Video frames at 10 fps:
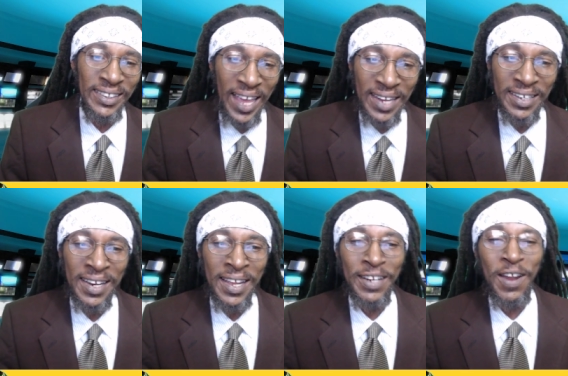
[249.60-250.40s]

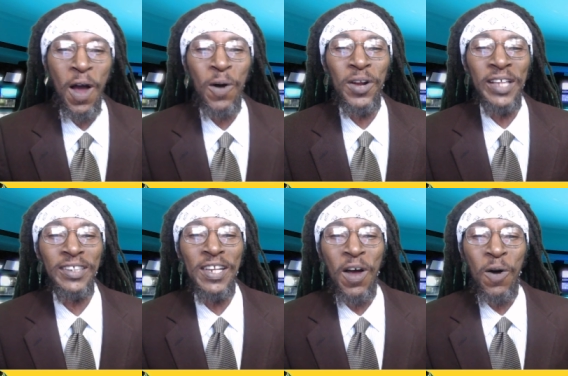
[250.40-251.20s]
said. Now,
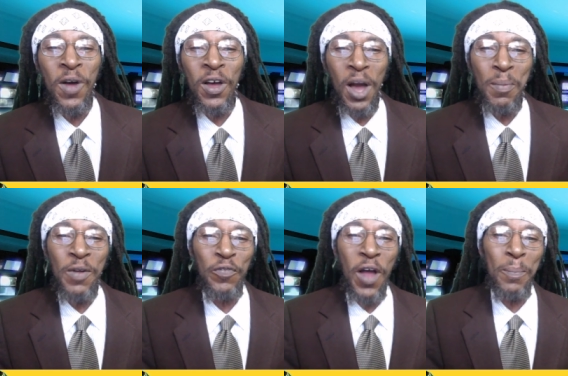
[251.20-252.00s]
listen now.
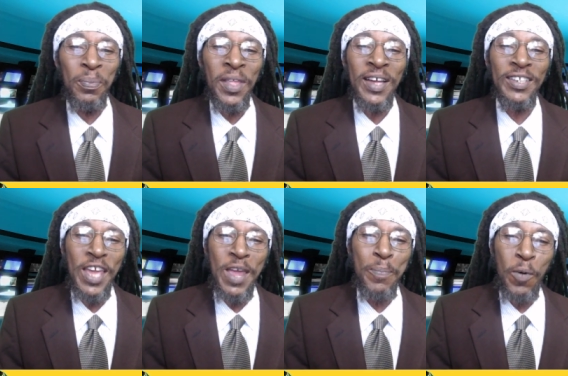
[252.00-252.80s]
Coming from
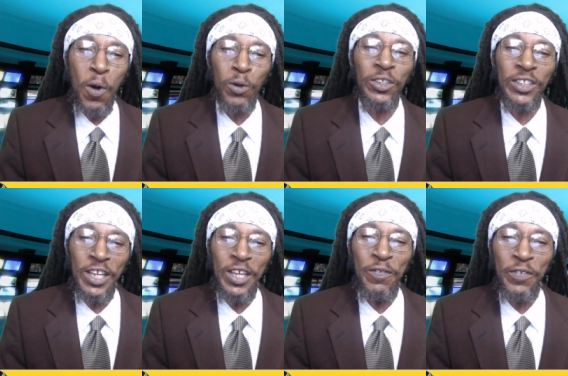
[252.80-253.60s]
Deep Roots
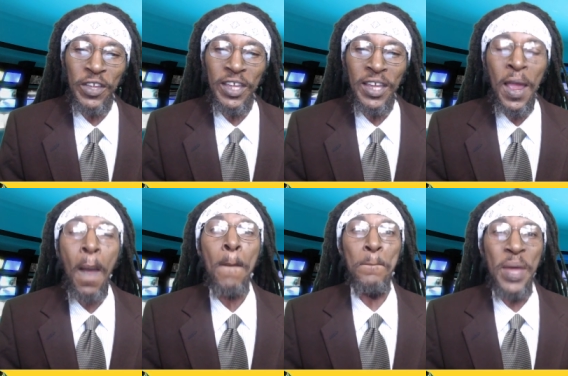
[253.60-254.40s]
TV,
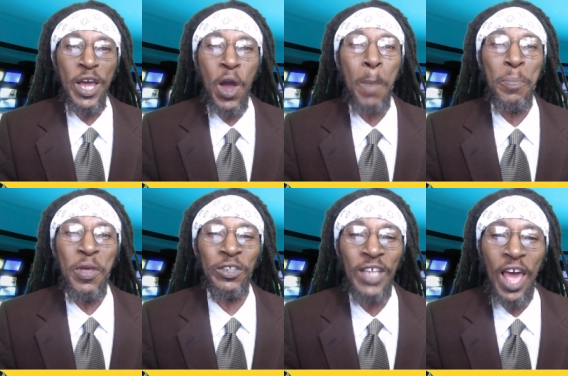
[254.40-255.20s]
big
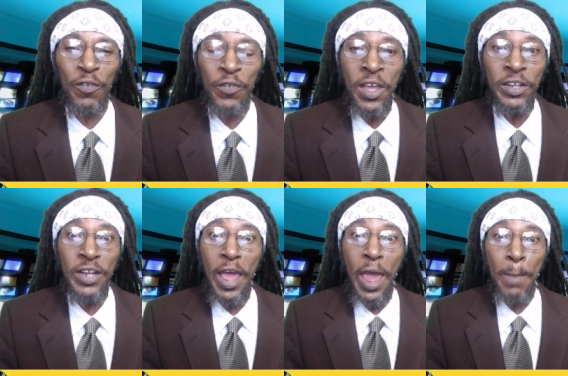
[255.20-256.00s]
up yourself.
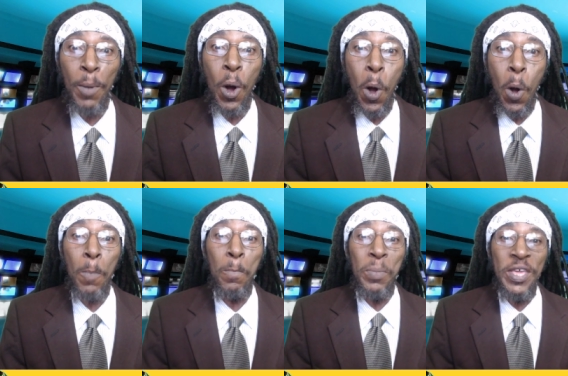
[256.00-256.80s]
The
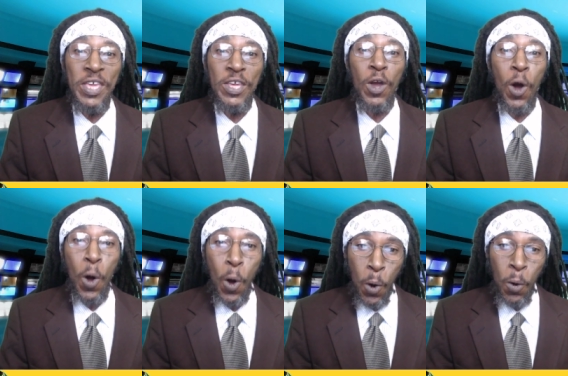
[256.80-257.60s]

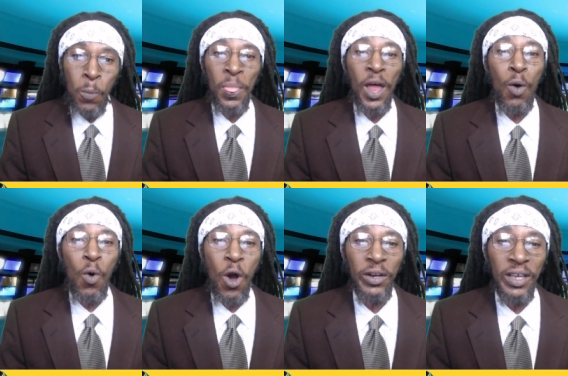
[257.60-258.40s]
MOBO
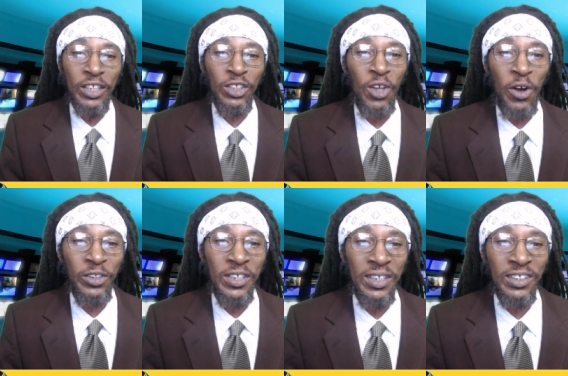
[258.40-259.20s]
award is
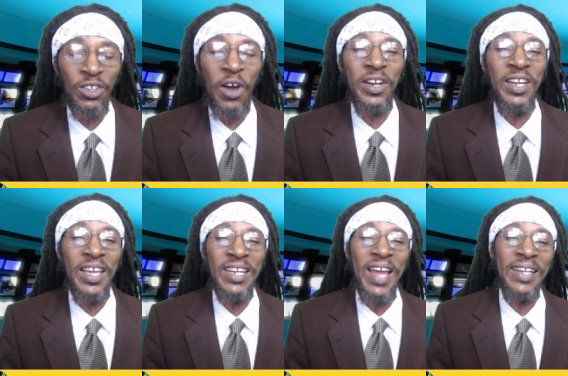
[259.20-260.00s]
started started
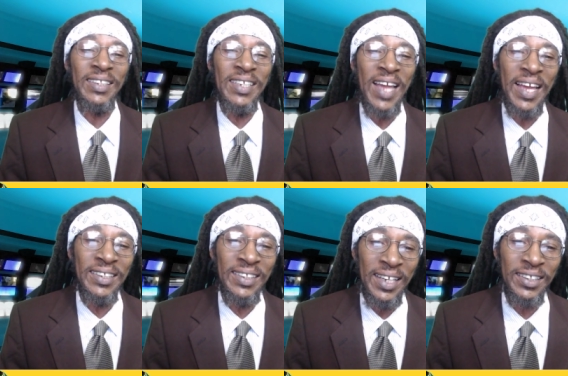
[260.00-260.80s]
in
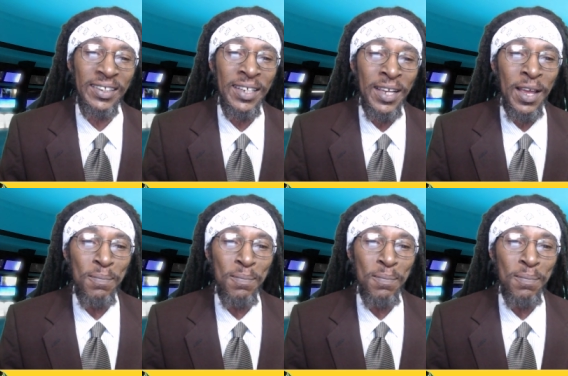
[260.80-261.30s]
1996